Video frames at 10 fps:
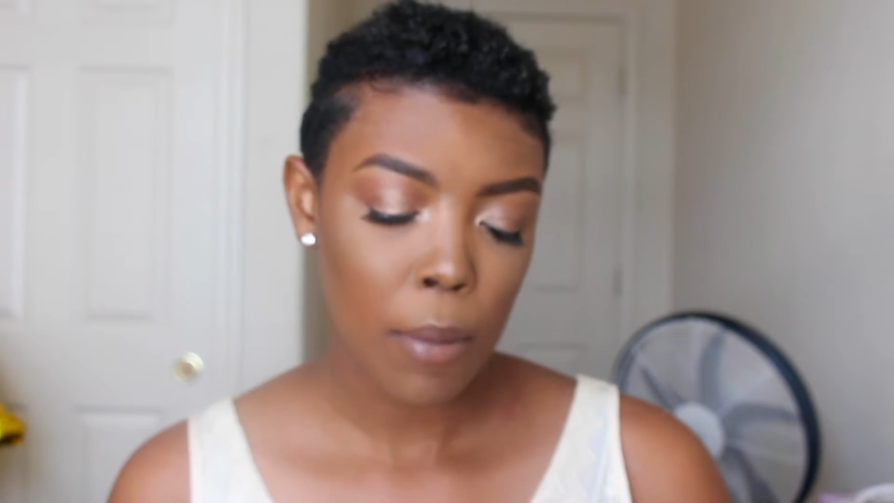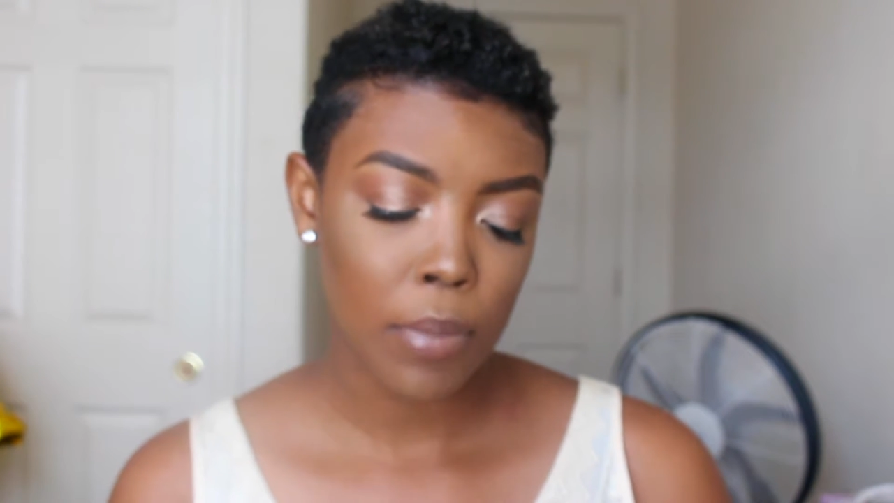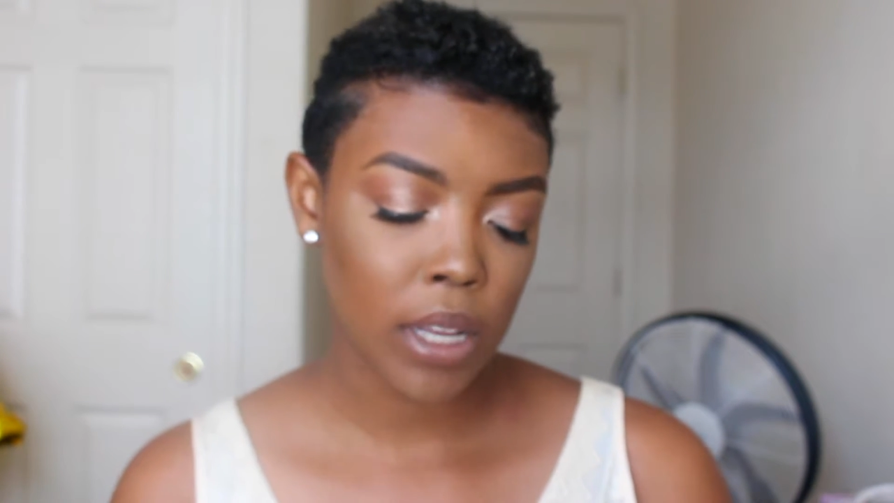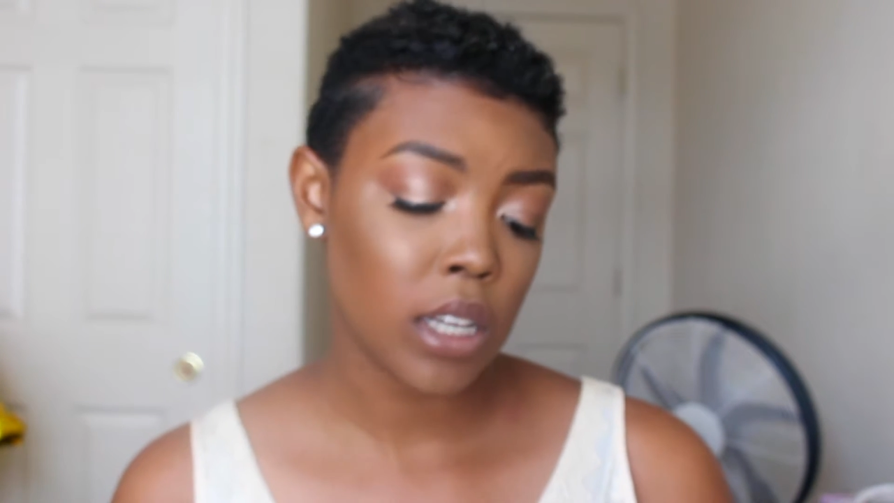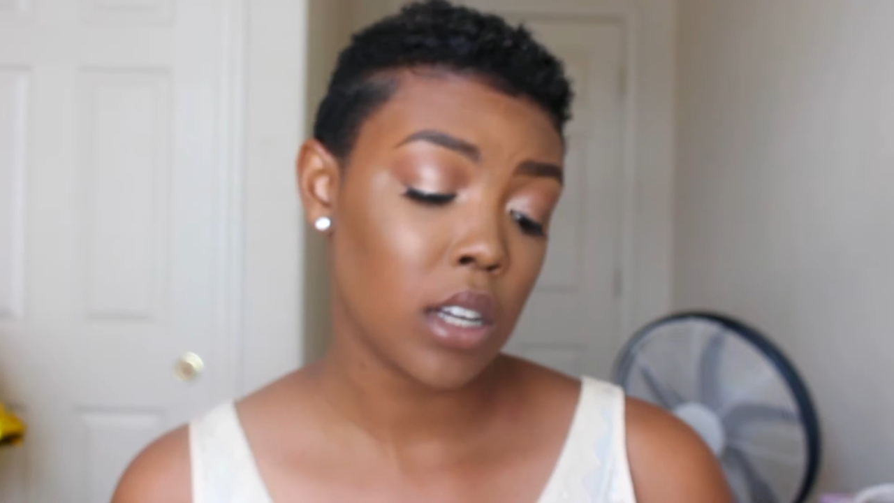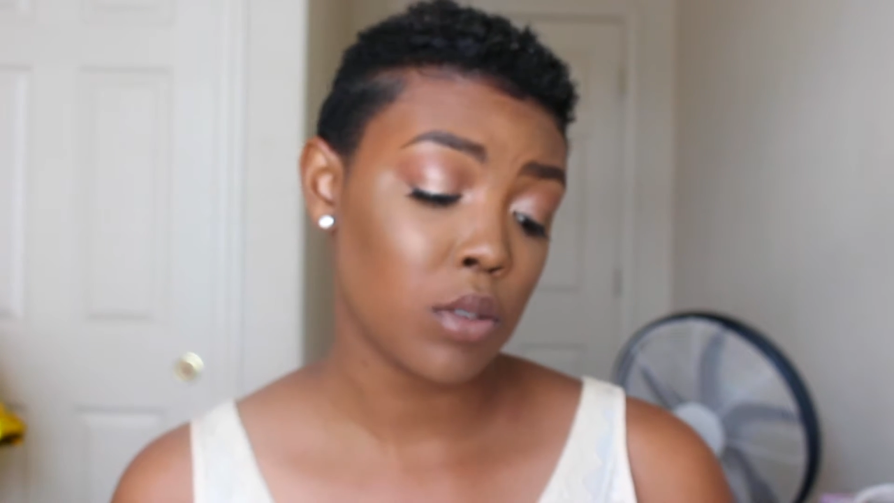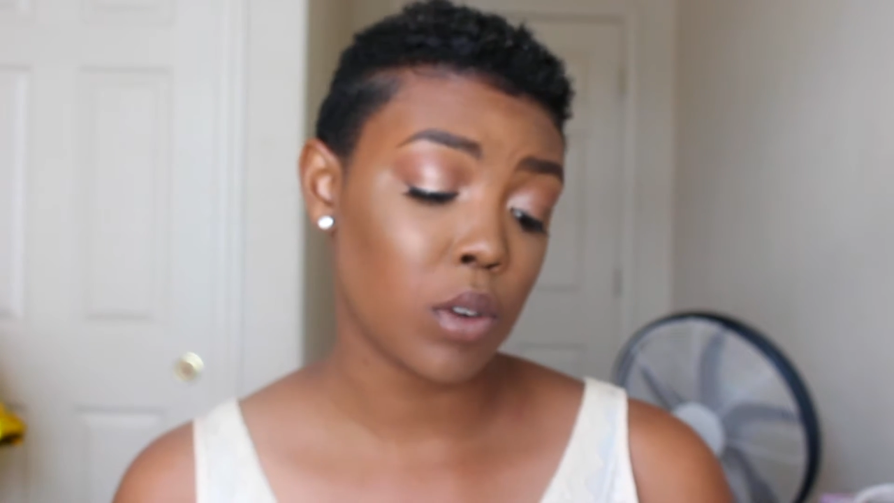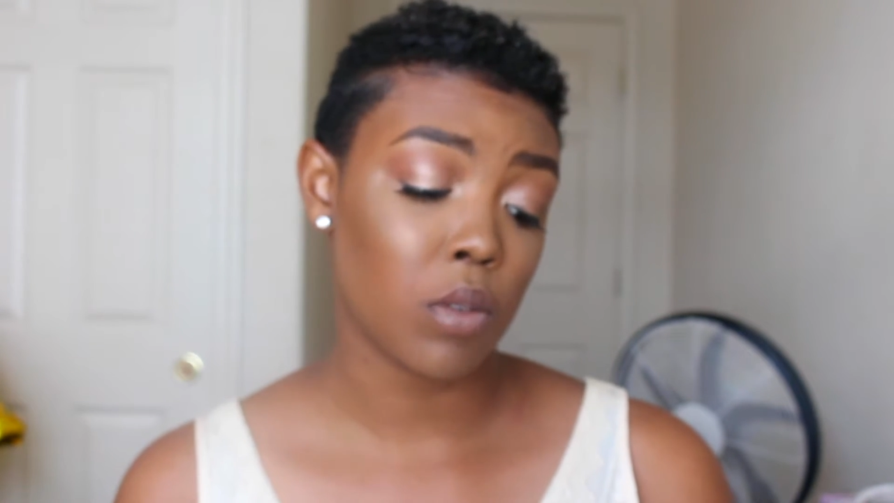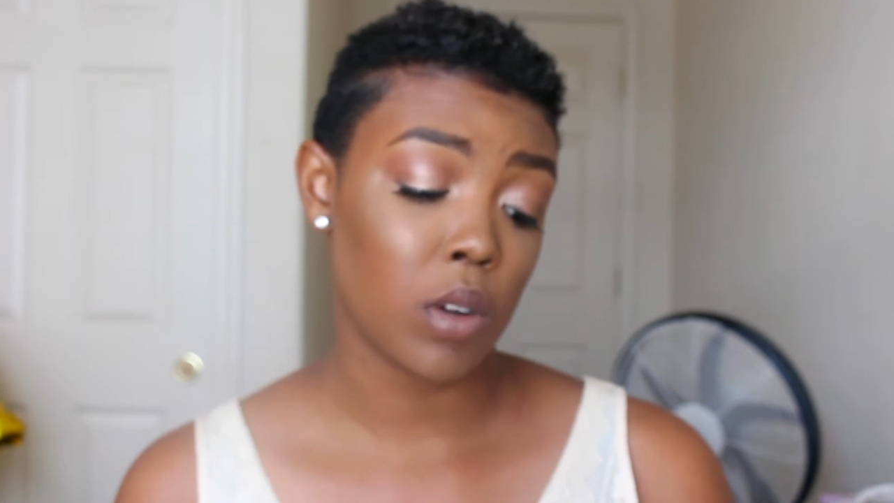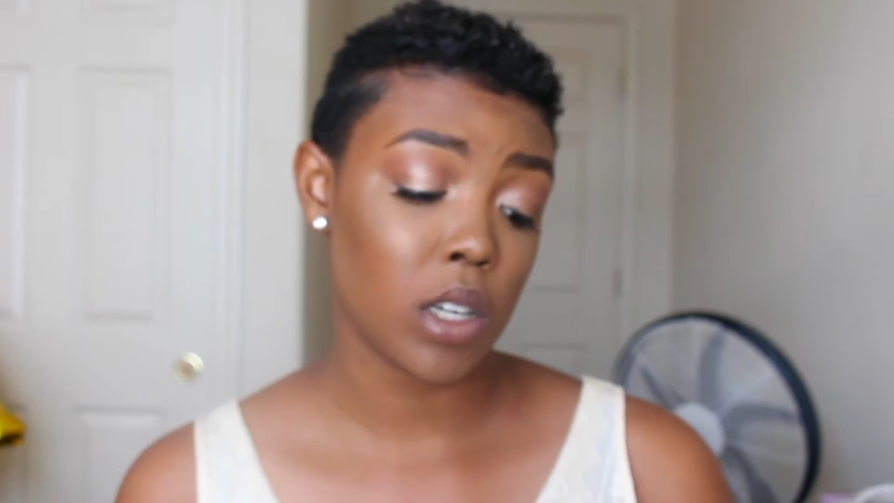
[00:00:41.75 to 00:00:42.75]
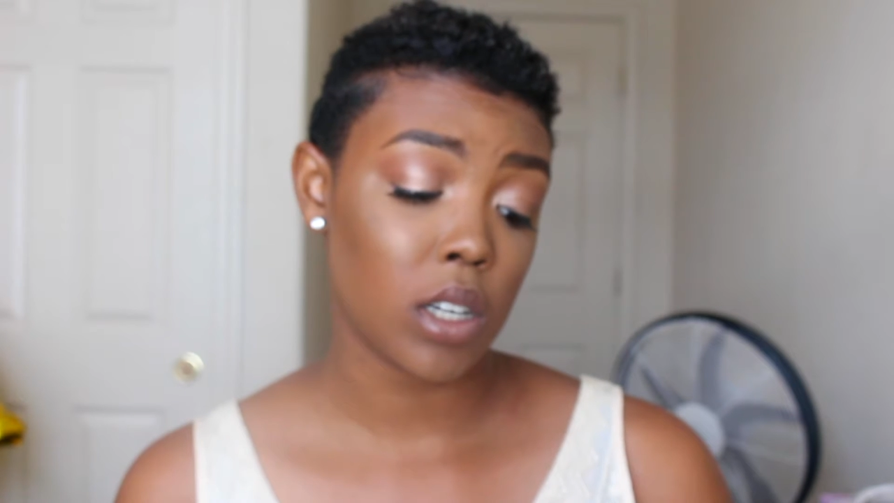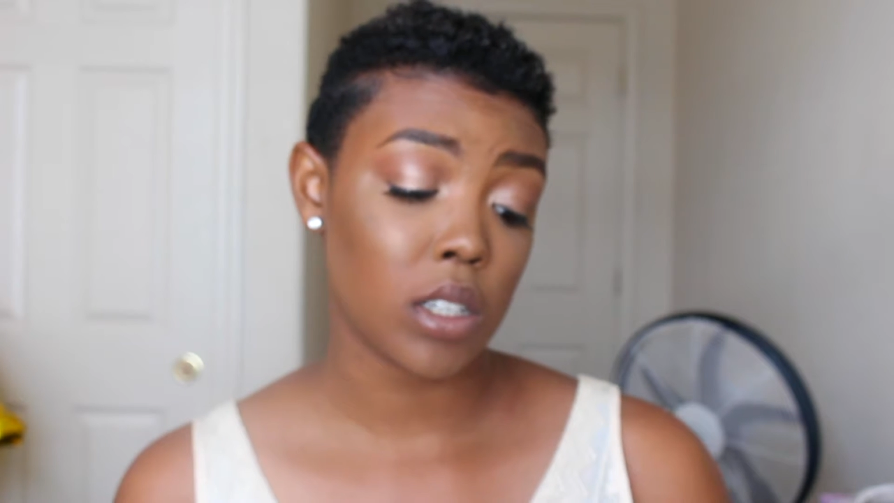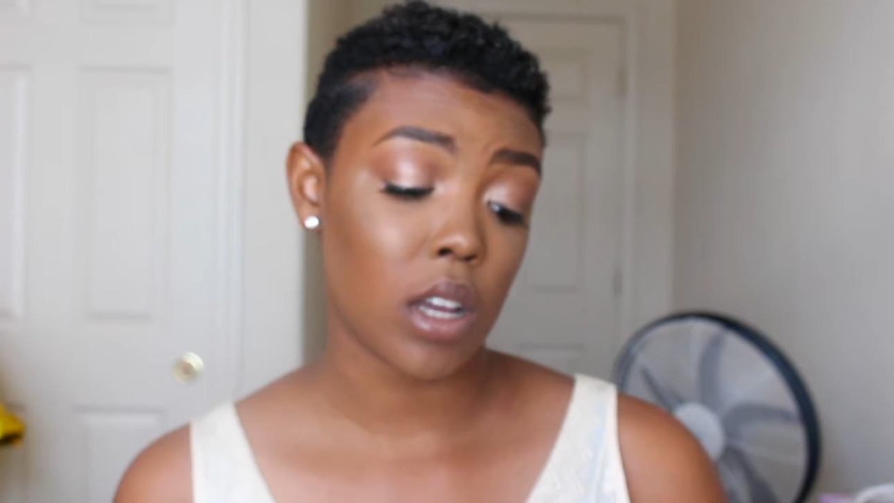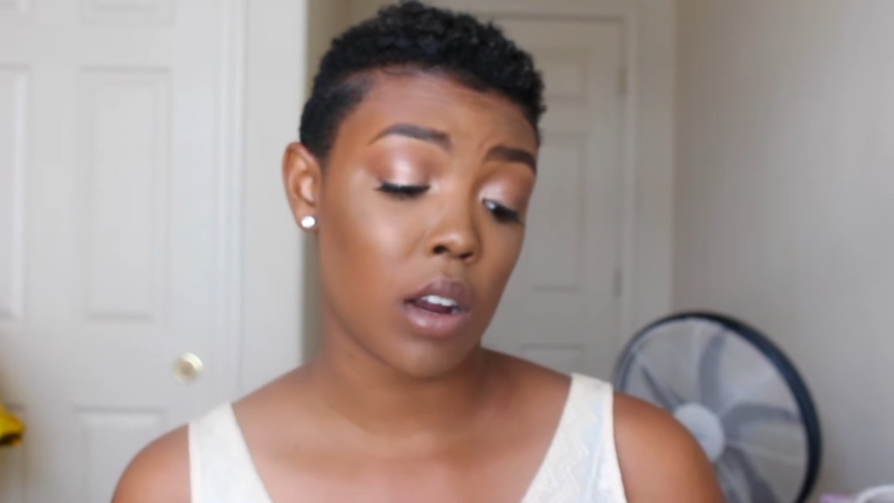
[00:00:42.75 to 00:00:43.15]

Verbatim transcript: but it does work wonders.